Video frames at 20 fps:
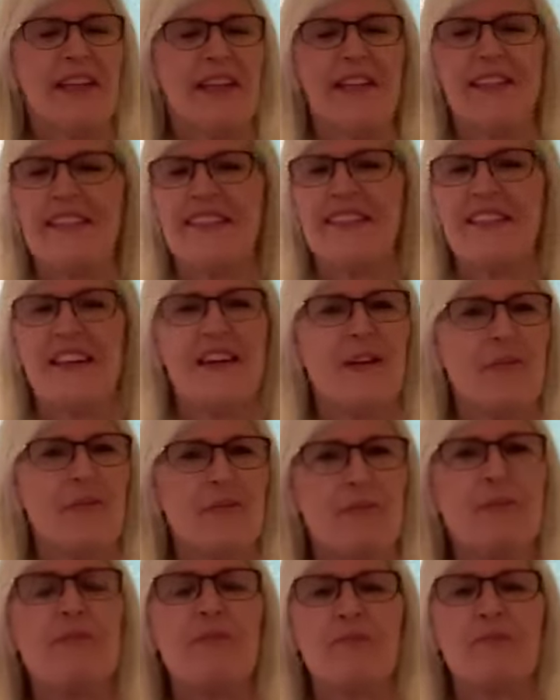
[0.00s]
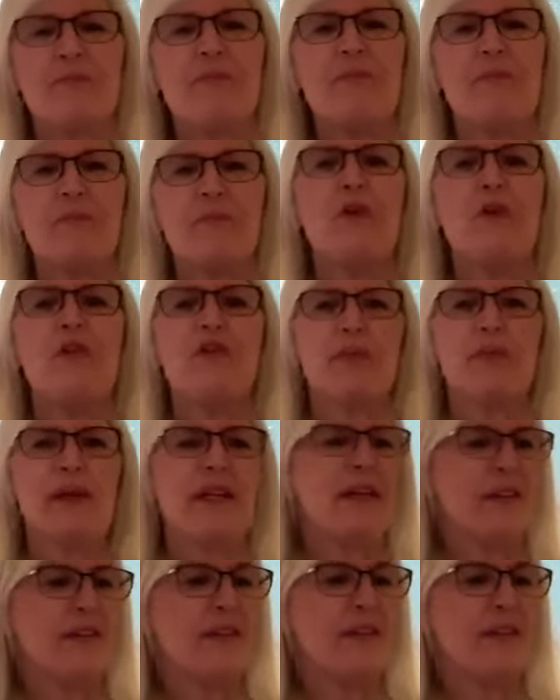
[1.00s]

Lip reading: It moved me.